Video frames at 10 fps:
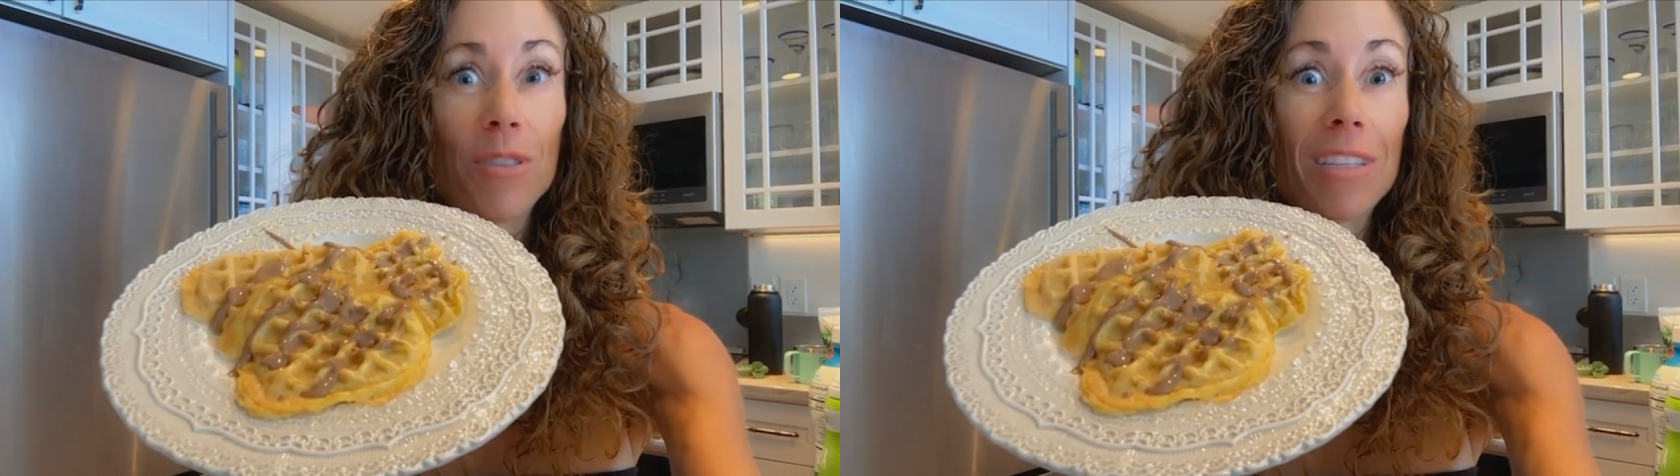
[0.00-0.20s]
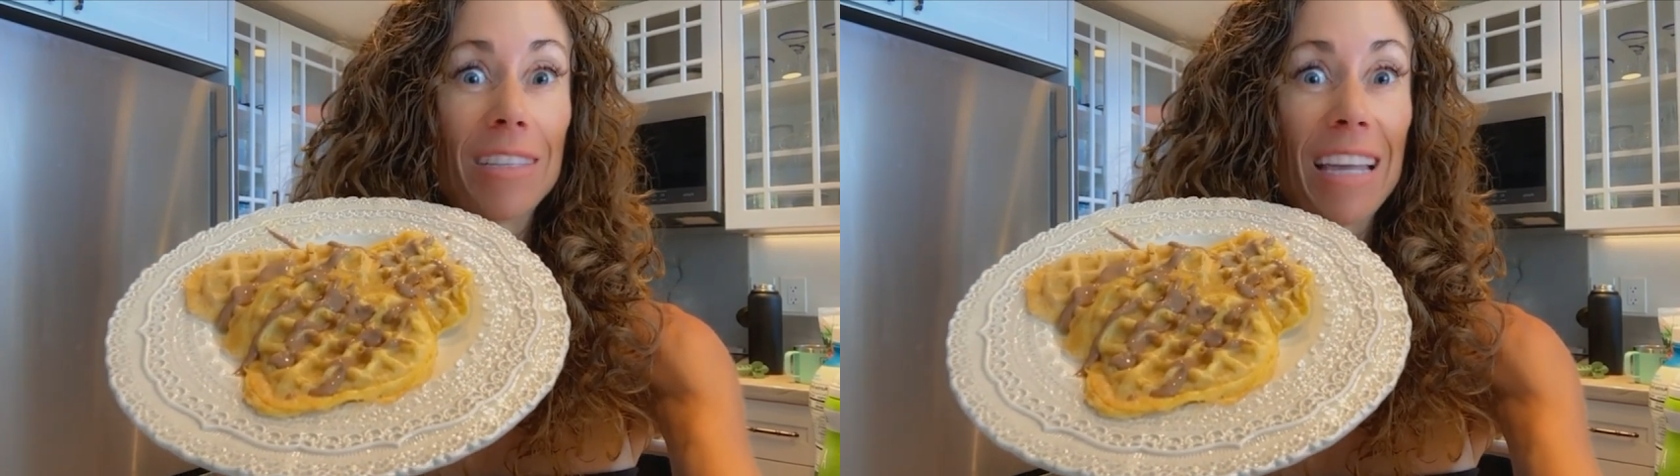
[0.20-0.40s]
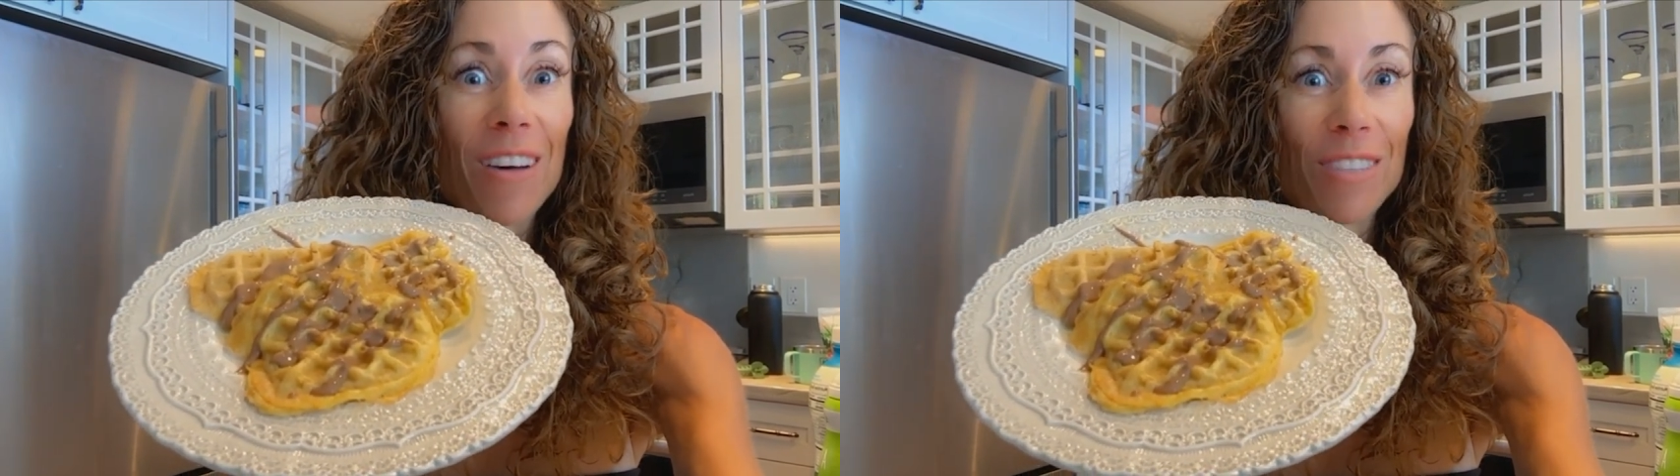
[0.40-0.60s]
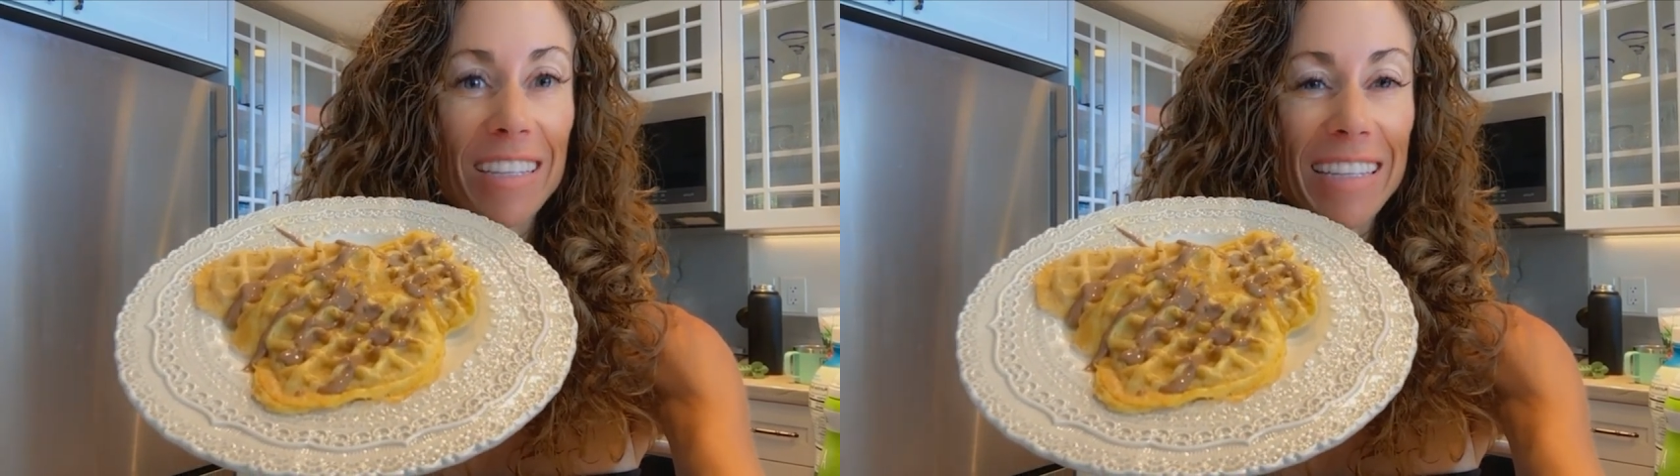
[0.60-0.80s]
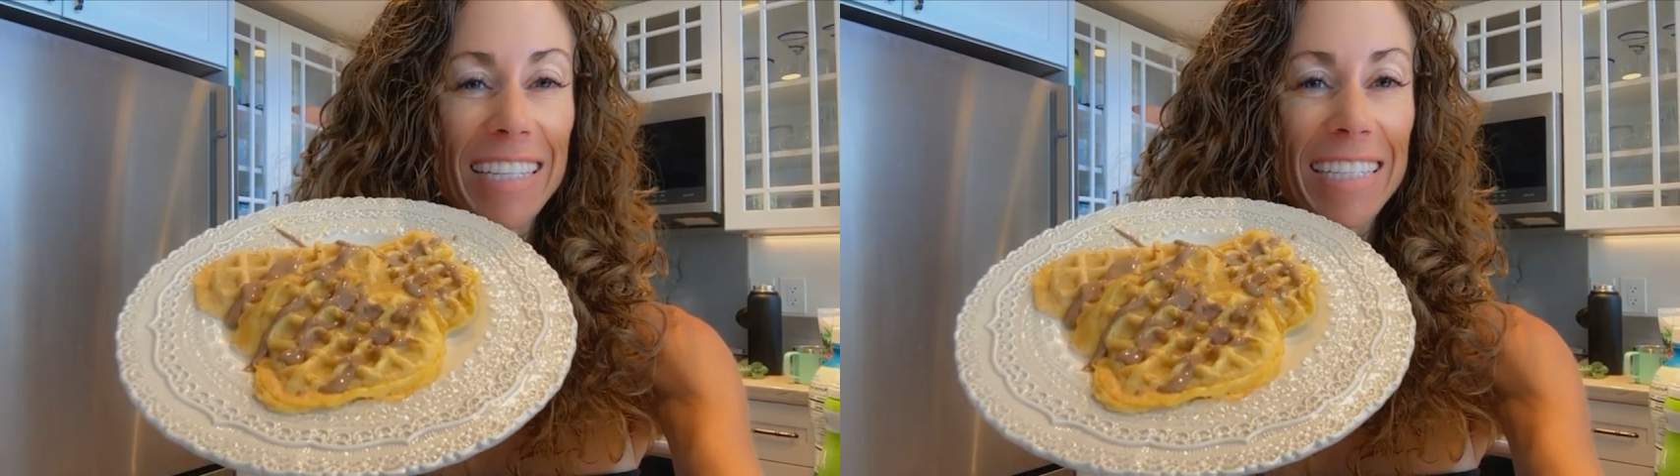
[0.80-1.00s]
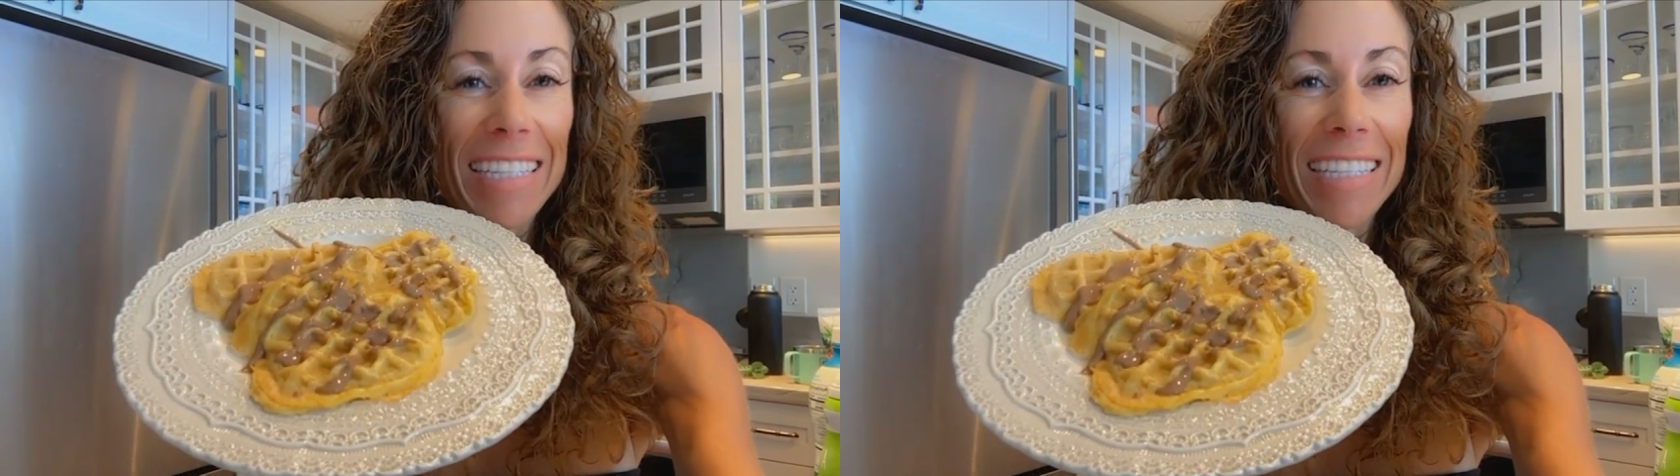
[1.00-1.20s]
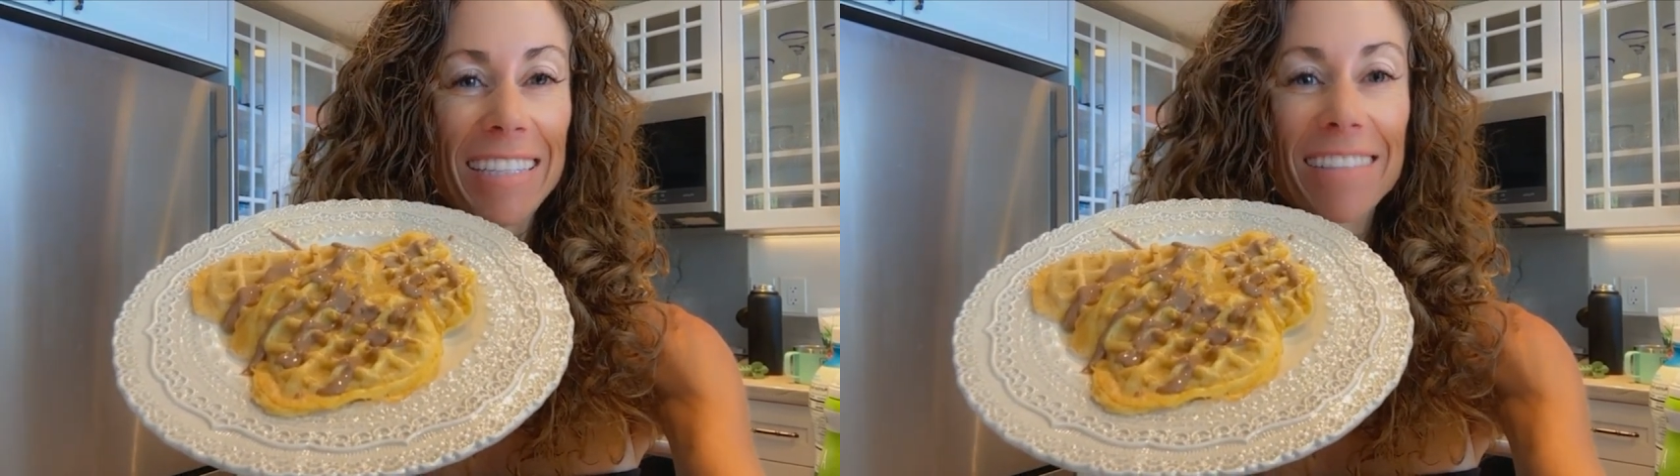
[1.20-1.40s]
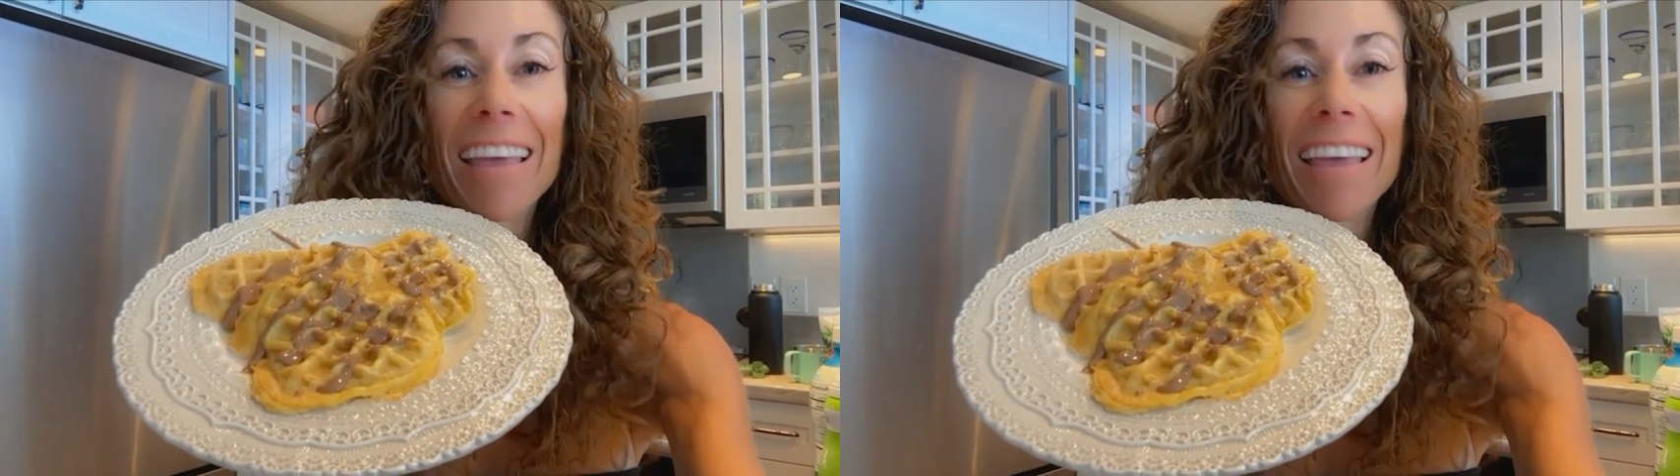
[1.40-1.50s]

them just how delicious